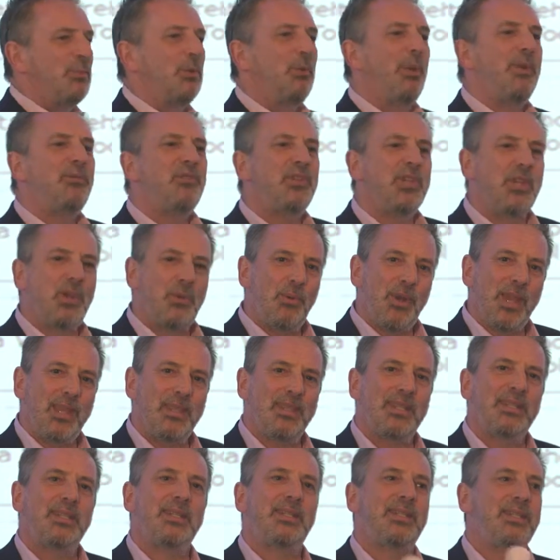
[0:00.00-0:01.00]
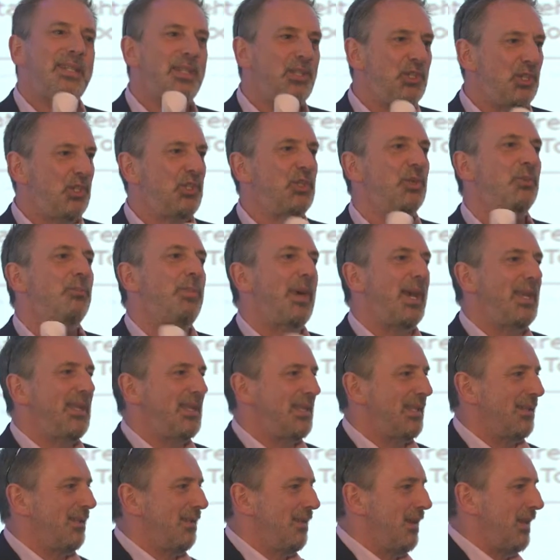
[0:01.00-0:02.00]
but we have to create these digital
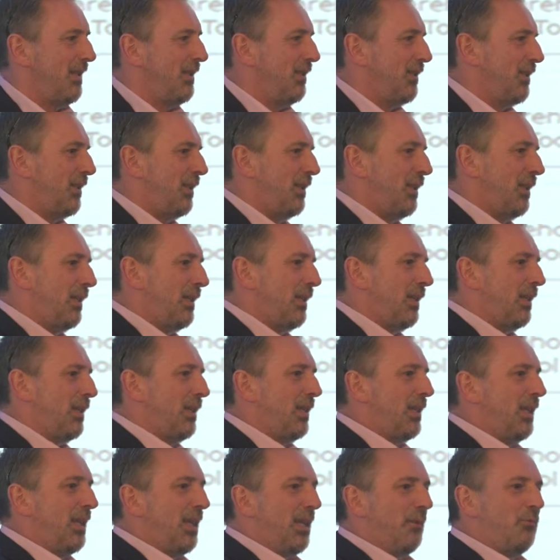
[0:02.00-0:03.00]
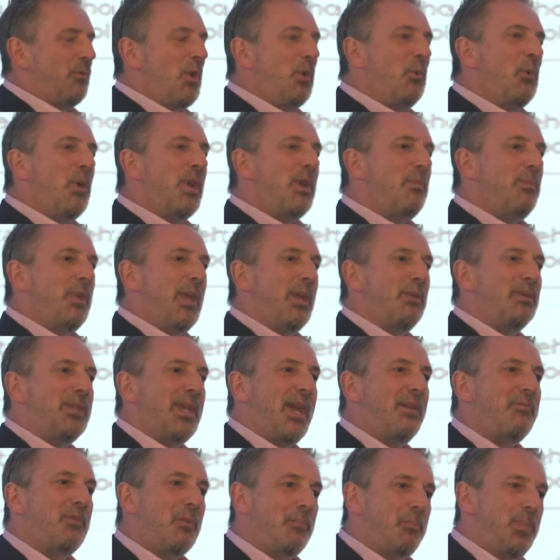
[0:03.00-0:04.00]
baselines. If we want to be able to
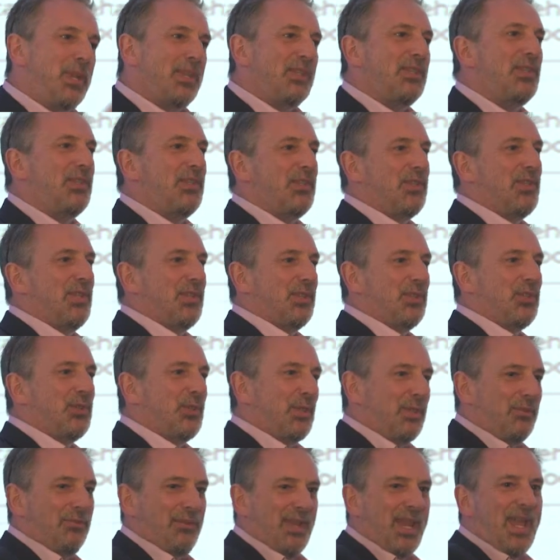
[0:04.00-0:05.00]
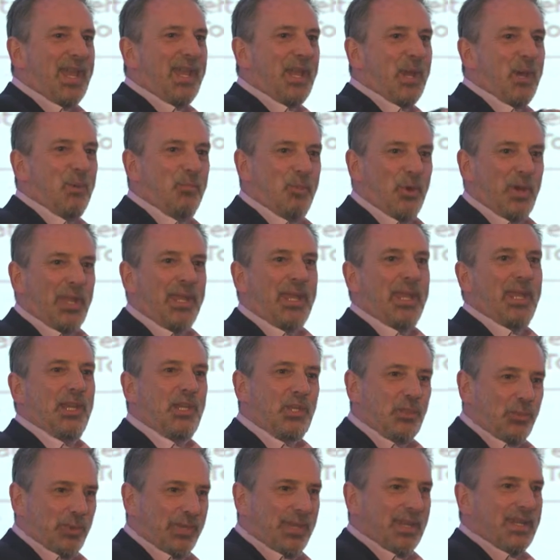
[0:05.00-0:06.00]
have a business that's sort of Lego
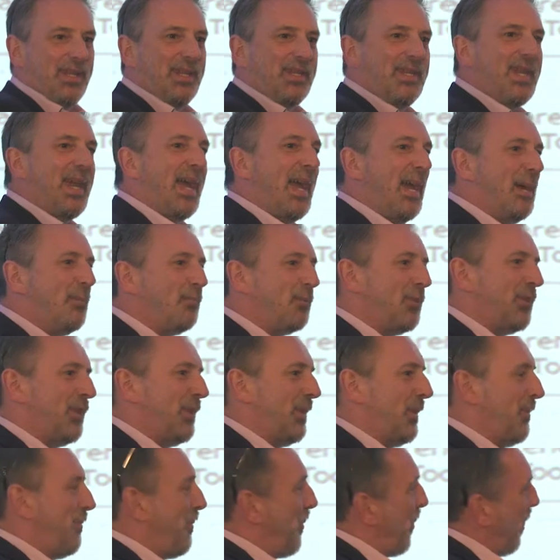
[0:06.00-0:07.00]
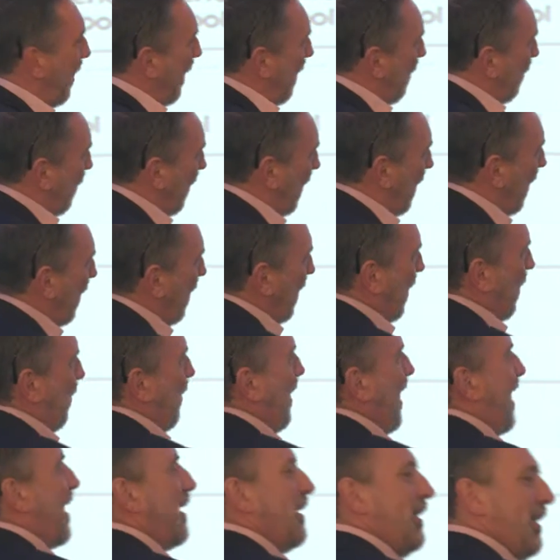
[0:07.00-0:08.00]
brickish, we can adapt. We've got to
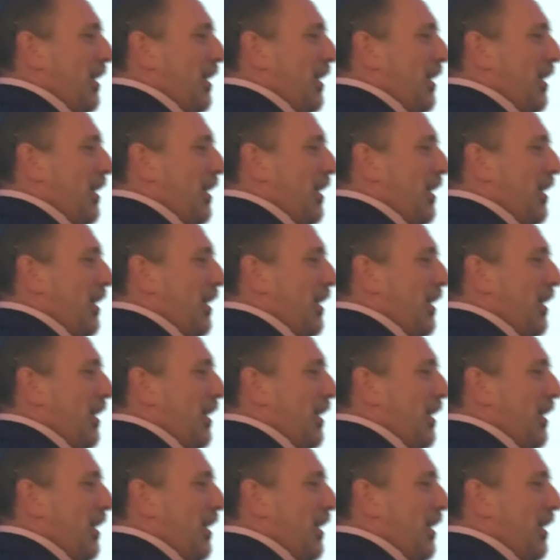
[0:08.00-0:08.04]
create a